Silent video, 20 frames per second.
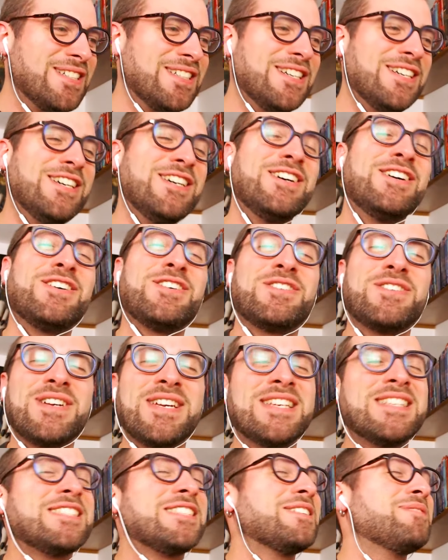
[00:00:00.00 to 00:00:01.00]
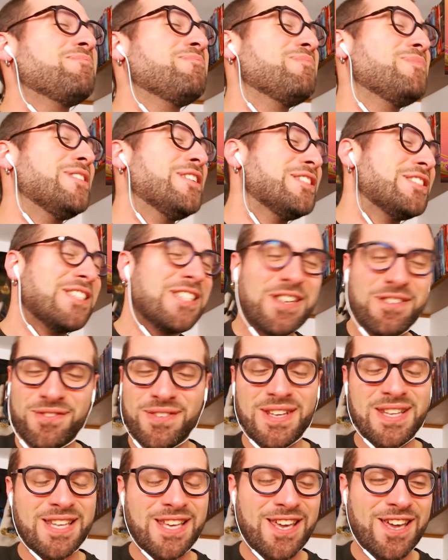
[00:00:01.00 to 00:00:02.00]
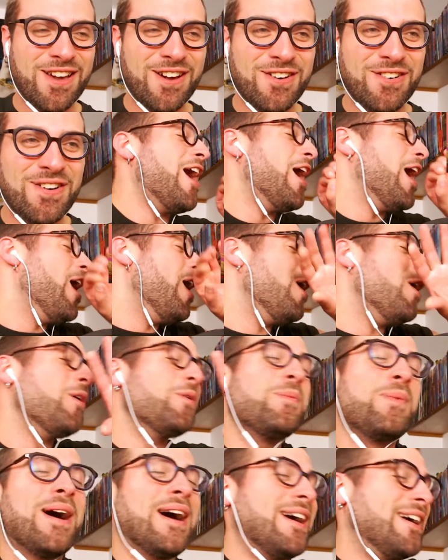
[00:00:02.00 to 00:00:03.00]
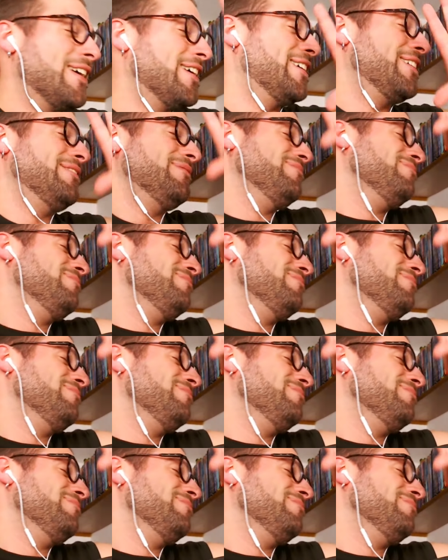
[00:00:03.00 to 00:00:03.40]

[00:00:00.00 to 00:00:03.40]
Oh, it's a music video! Oh my!